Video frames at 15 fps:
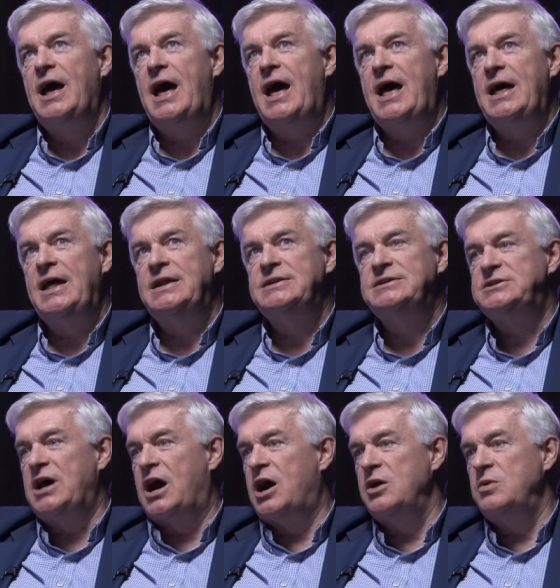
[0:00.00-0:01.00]
and
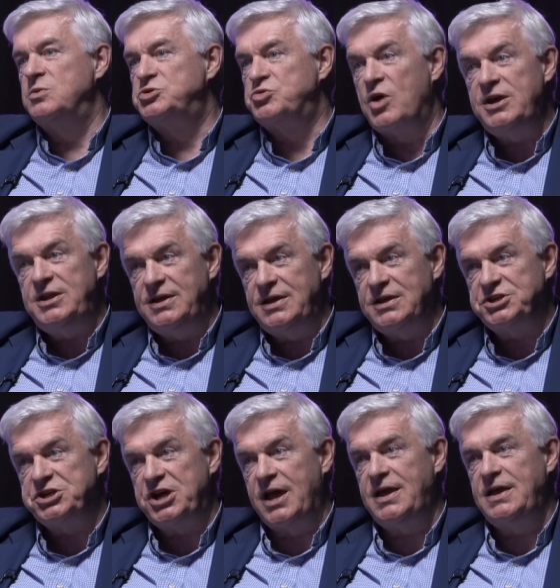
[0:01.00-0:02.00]
I was writing a
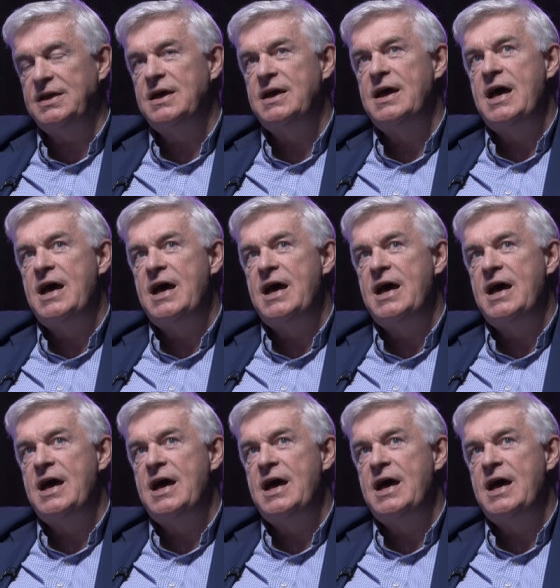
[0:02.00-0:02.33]
check.